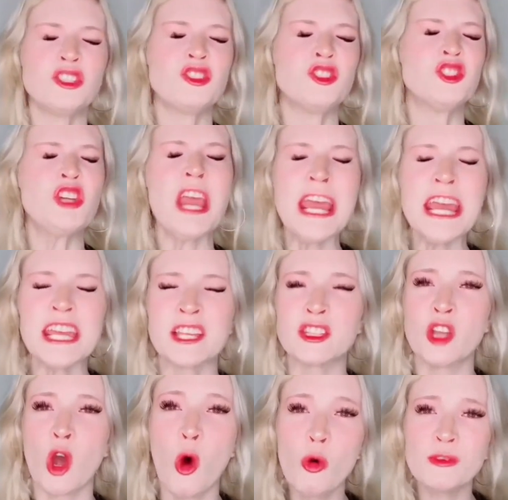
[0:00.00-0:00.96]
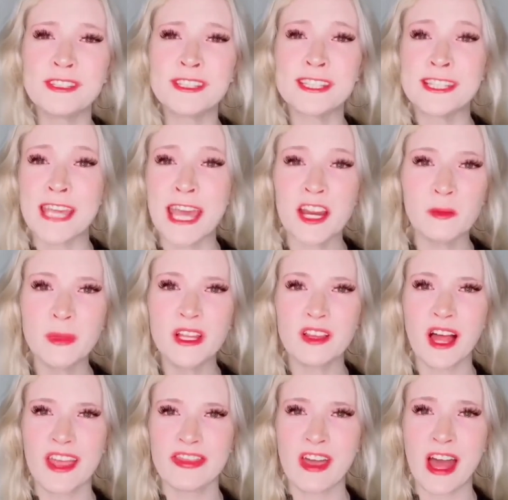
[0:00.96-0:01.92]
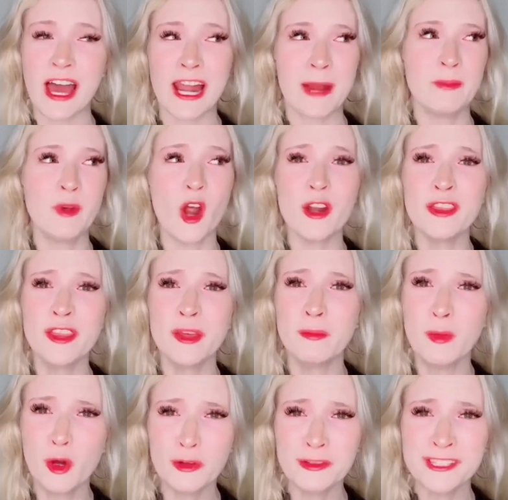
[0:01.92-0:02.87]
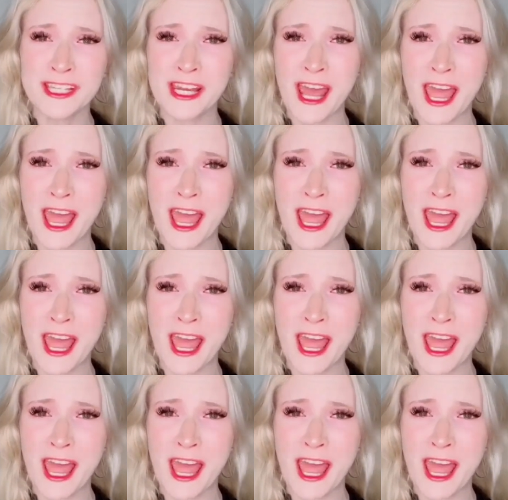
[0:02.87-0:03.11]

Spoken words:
Jade, don't scare me like that. I'm not in the mood today.